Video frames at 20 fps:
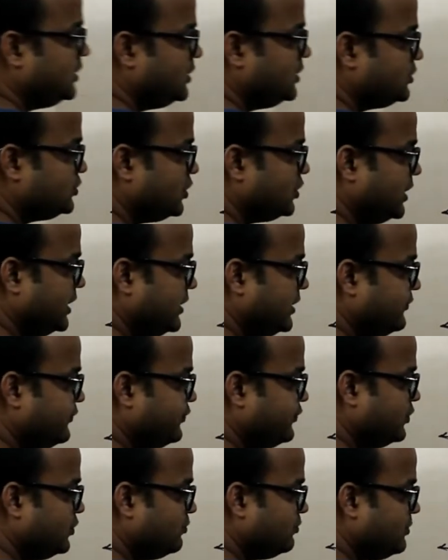So
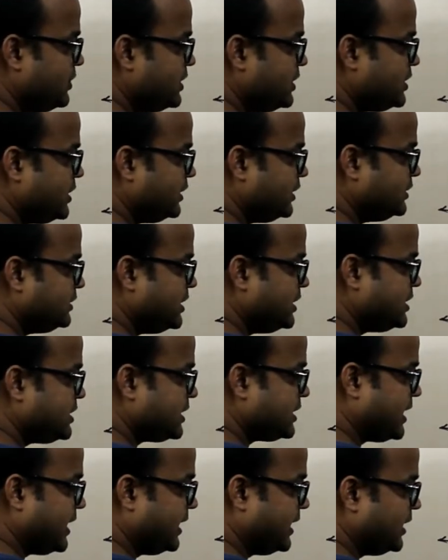if you measure
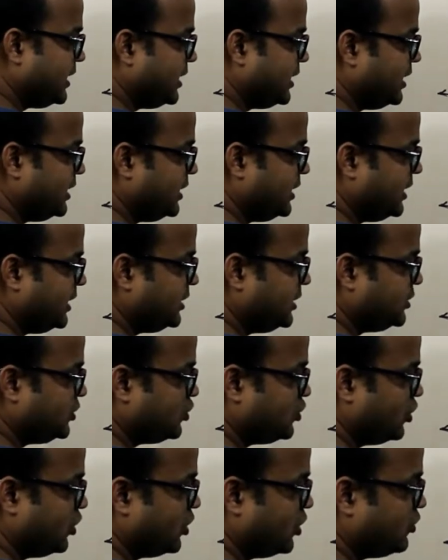this angle
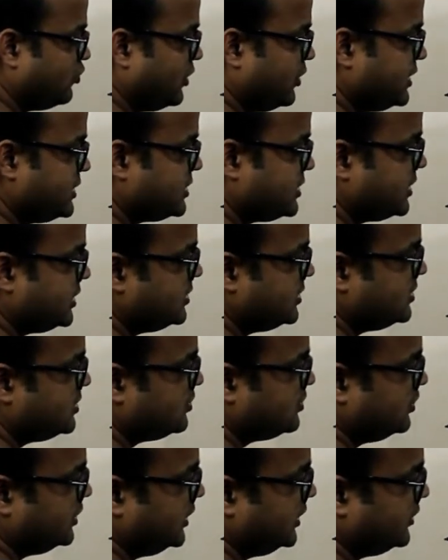in clockwise sense,
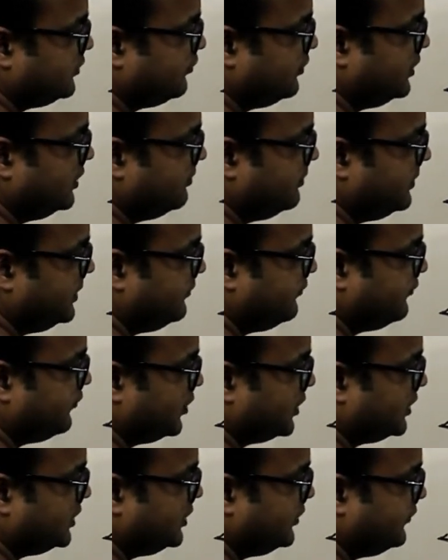so it will be
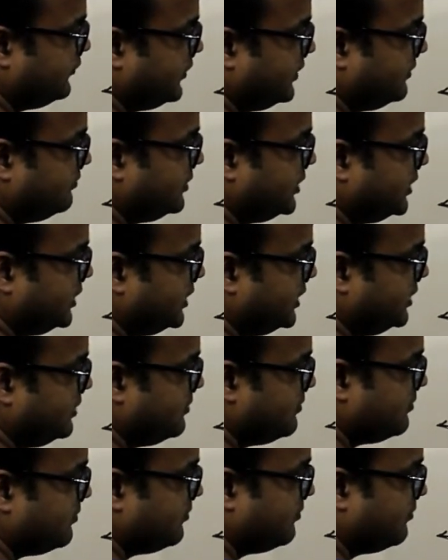45 degree.